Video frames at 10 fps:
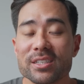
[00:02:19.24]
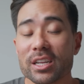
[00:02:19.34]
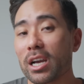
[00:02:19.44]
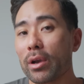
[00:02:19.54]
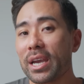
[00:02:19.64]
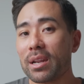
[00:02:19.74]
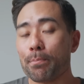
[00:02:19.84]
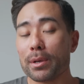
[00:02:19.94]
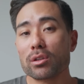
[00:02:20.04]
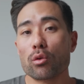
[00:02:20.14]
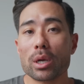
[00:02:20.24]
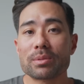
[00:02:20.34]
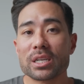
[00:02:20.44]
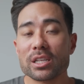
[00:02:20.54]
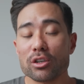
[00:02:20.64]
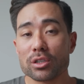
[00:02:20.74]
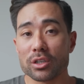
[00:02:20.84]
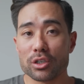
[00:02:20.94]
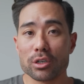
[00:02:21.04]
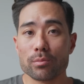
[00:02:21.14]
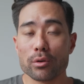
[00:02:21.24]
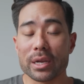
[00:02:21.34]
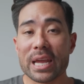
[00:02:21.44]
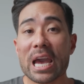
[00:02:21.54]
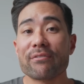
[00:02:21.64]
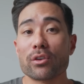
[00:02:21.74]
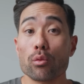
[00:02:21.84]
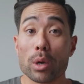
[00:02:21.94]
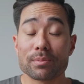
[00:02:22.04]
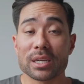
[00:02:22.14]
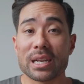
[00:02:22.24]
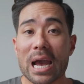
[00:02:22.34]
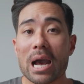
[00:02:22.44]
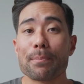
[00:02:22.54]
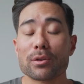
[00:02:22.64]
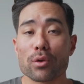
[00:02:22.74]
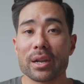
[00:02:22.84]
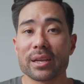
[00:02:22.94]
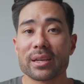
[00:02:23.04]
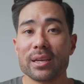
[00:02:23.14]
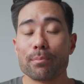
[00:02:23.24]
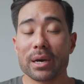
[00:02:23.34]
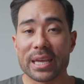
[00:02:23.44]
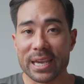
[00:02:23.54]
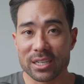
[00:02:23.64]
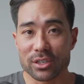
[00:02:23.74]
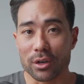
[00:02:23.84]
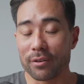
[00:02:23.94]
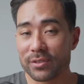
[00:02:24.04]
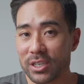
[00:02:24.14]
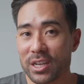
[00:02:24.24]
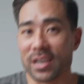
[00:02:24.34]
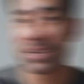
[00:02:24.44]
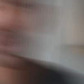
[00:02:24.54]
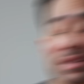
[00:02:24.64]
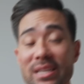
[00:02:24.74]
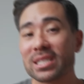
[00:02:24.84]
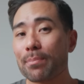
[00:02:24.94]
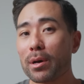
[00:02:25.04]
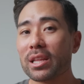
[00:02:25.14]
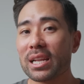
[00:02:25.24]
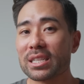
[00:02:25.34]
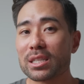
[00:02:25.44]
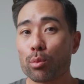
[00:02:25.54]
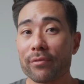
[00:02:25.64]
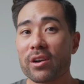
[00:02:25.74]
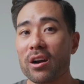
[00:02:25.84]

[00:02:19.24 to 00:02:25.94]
So go ahead, build your website using Durable and have your website up and running by the end of today. Next up on the list, we've